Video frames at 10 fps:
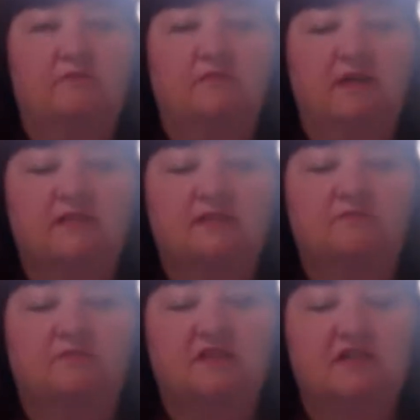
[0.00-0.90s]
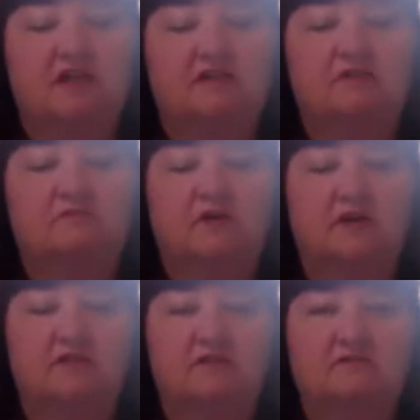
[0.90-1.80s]
must protect the
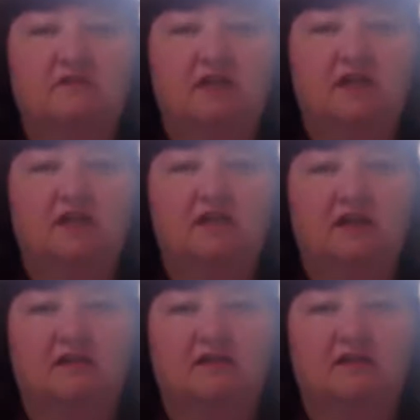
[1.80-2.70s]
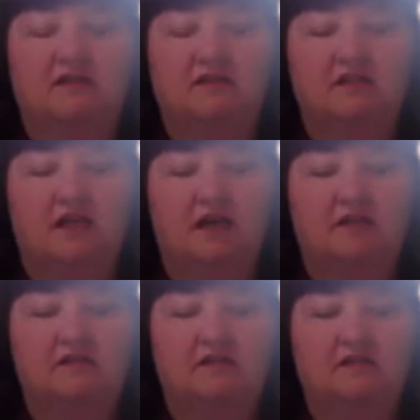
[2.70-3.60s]
ones who cannot yet get the shot.
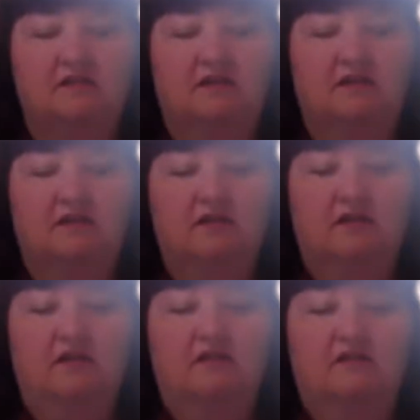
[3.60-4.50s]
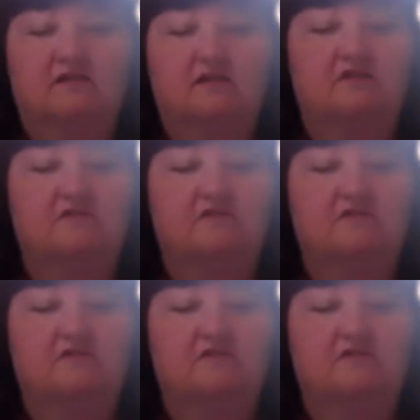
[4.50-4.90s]
The start of